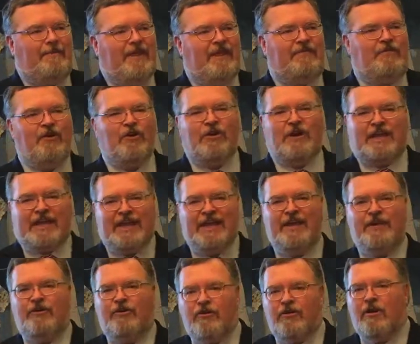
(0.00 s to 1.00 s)
If you're a
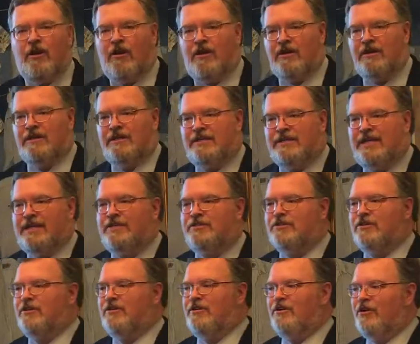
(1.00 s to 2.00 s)
kindergarten
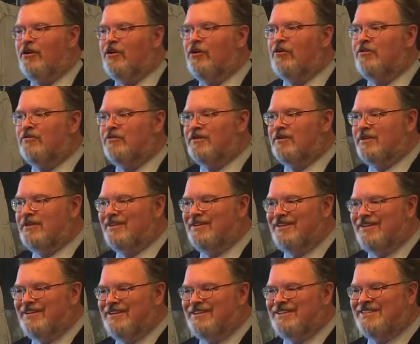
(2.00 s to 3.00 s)
teacher, you're
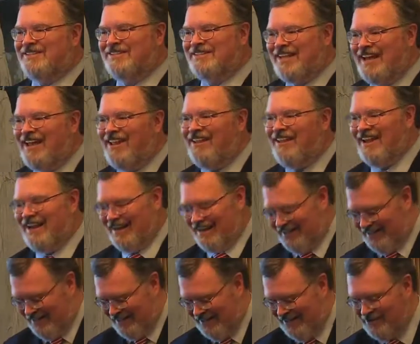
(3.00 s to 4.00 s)

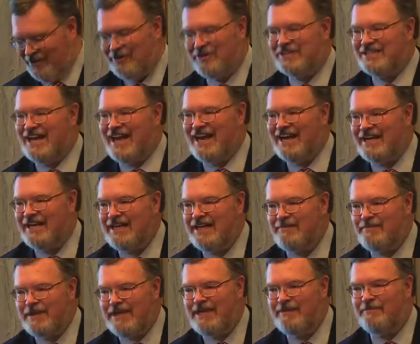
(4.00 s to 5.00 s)
selling little tiny
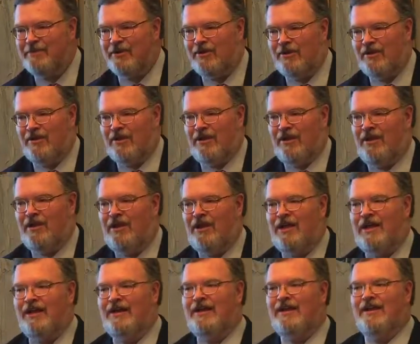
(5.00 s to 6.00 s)
people
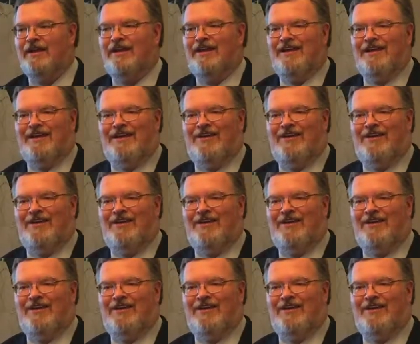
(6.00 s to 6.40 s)
on